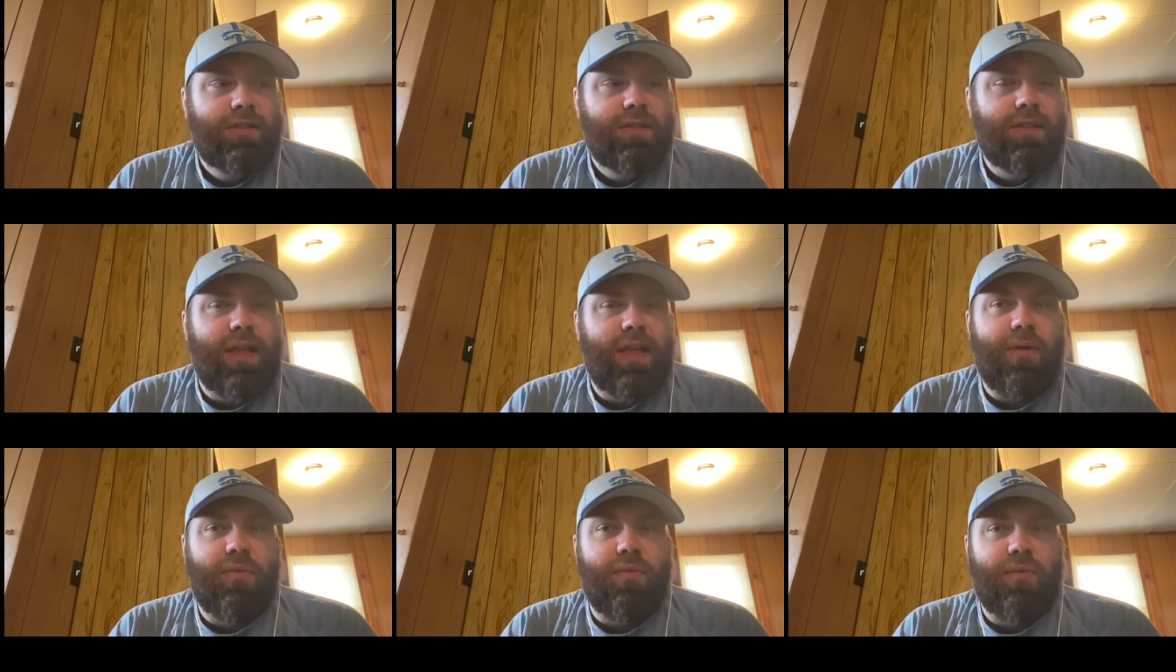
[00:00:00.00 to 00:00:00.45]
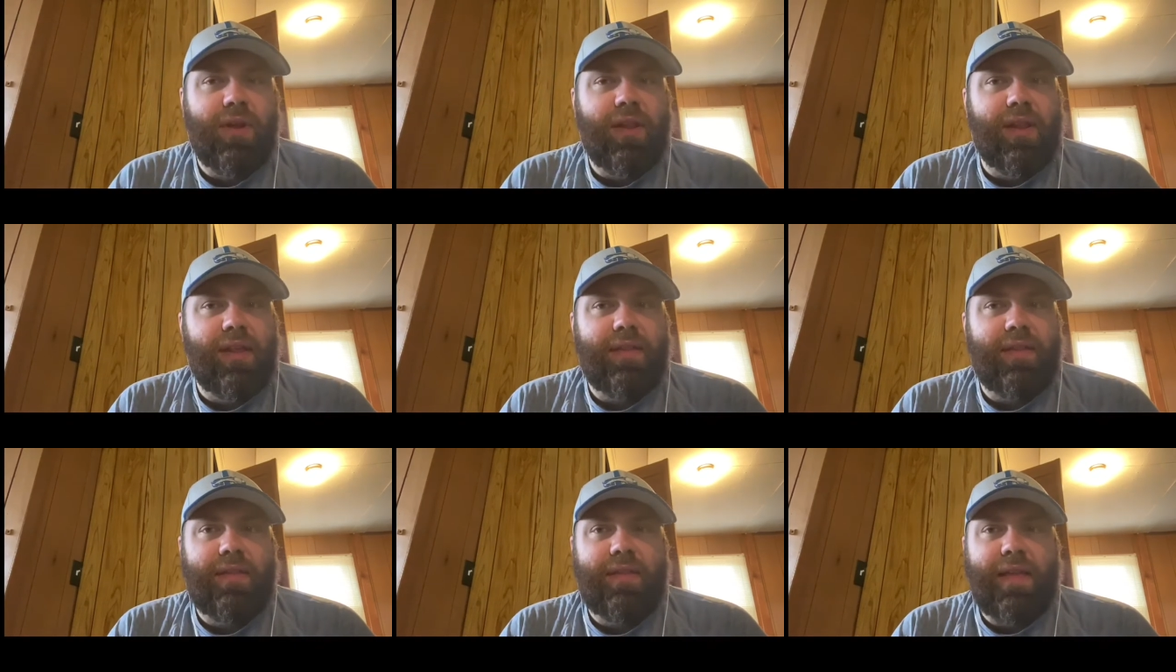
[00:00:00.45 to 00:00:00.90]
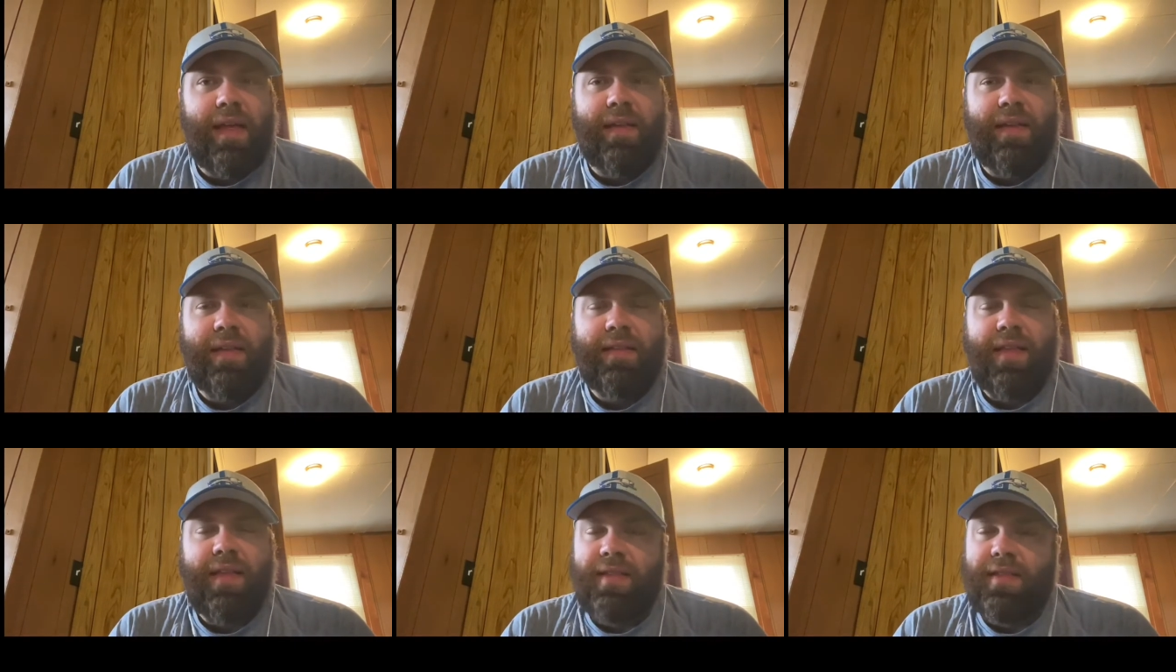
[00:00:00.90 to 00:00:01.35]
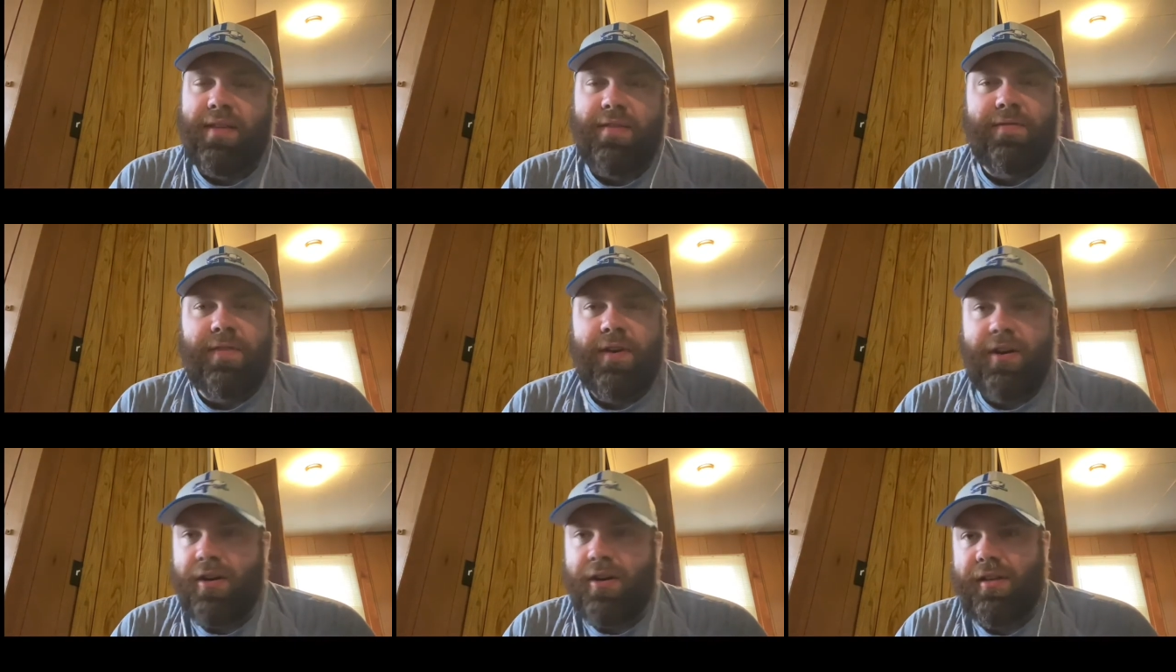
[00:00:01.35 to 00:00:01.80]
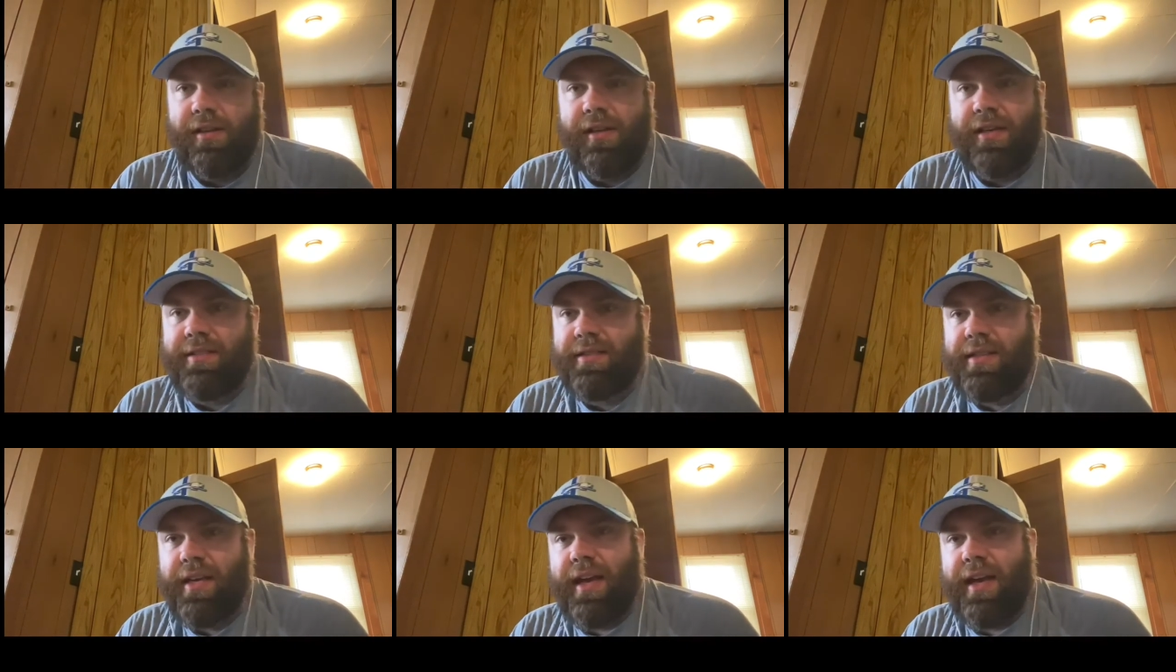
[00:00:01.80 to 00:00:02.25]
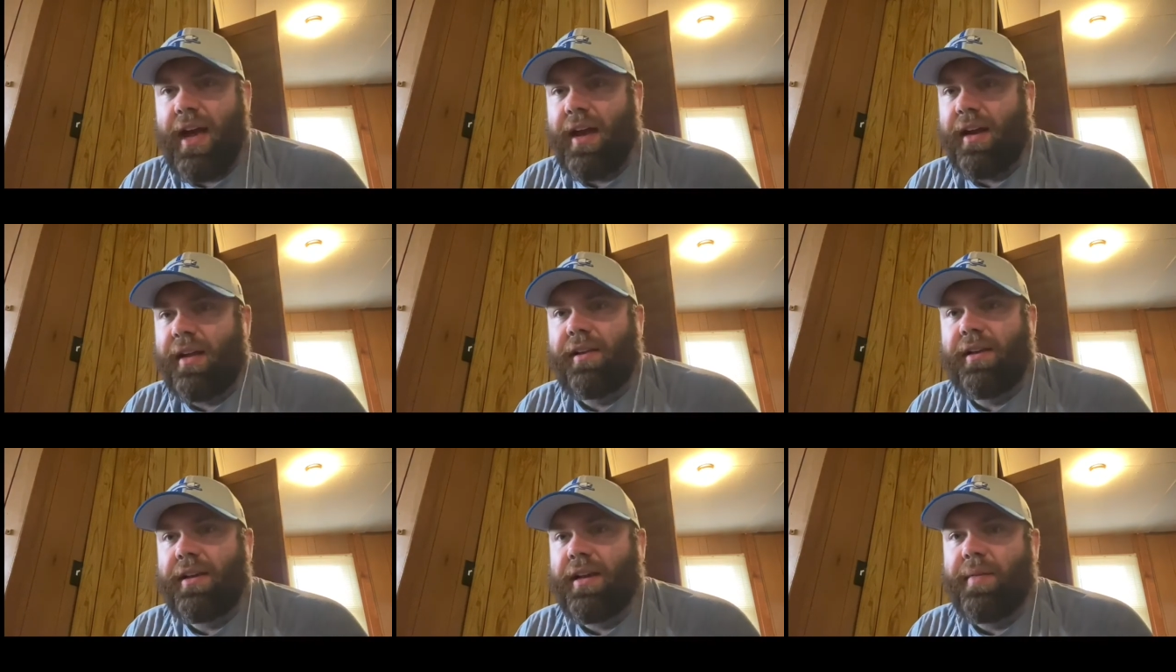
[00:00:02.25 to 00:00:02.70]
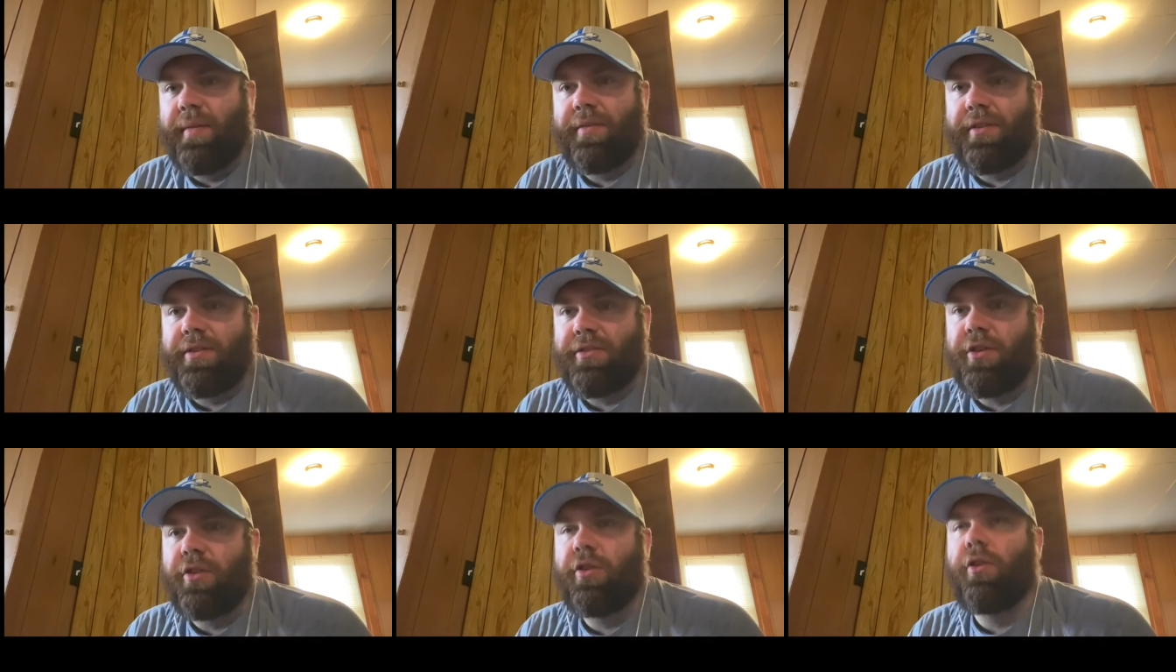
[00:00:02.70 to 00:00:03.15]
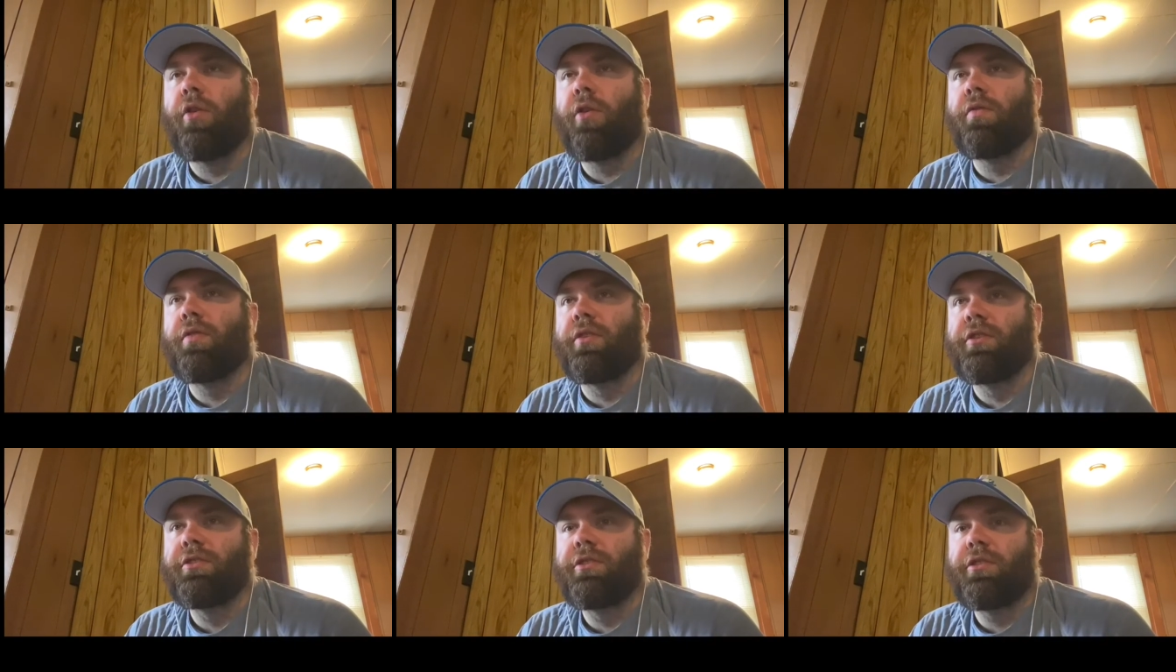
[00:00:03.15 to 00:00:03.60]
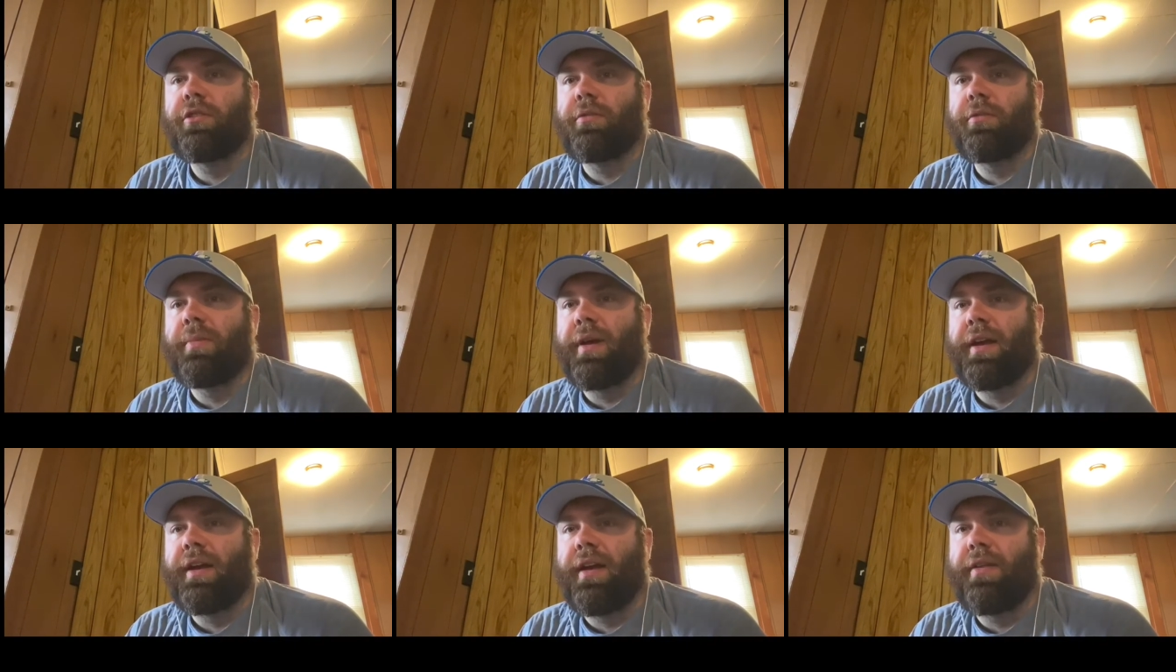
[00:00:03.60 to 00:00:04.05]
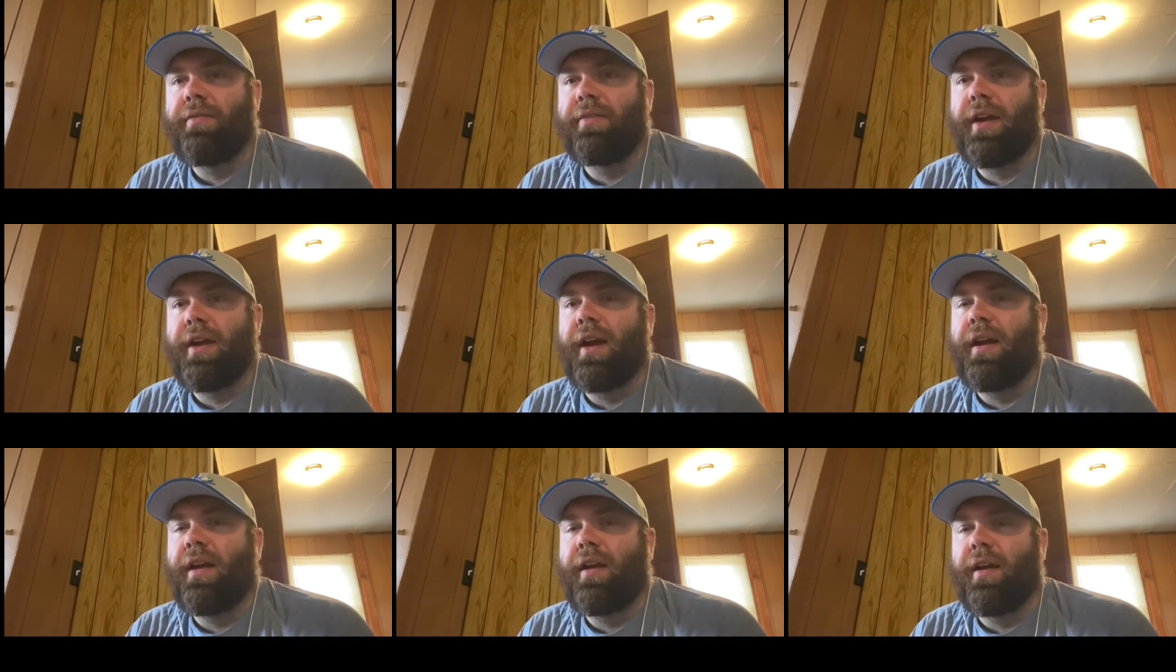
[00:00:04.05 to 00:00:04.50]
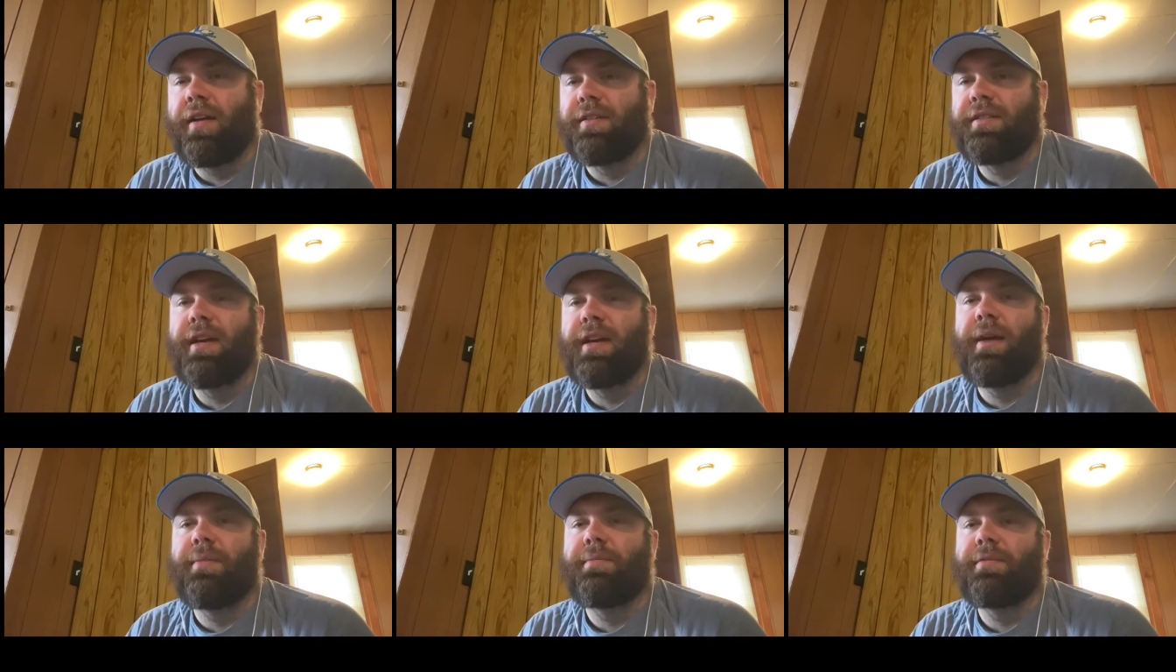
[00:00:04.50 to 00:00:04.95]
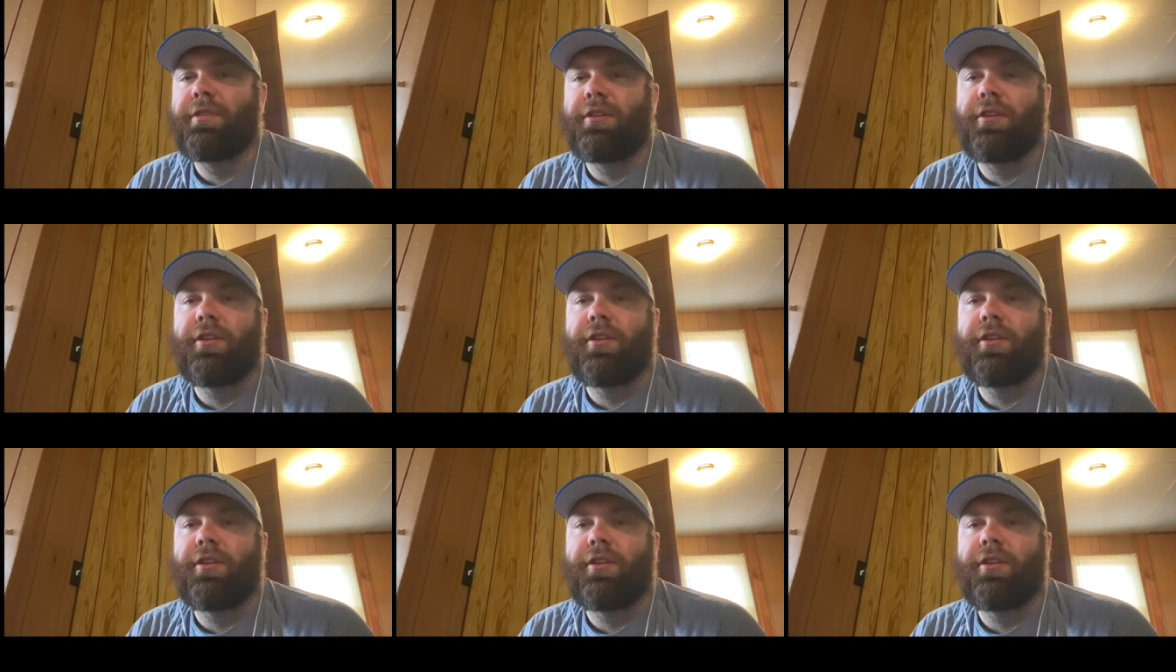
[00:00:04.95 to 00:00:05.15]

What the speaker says: They really, at the very least, they got to clean up the turnovers or make every attempt.